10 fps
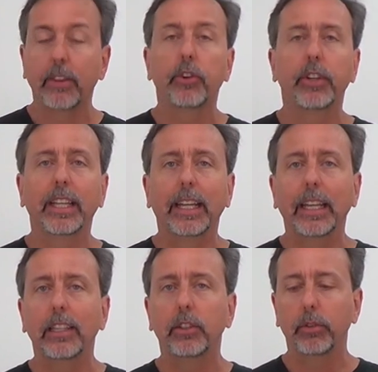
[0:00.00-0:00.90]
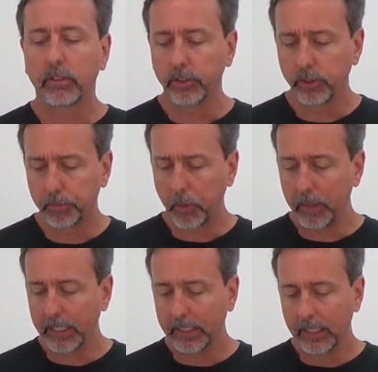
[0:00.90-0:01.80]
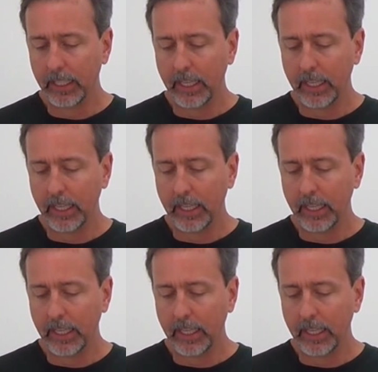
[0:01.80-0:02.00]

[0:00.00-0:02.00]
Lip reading: turning at 82 revolutions per minute.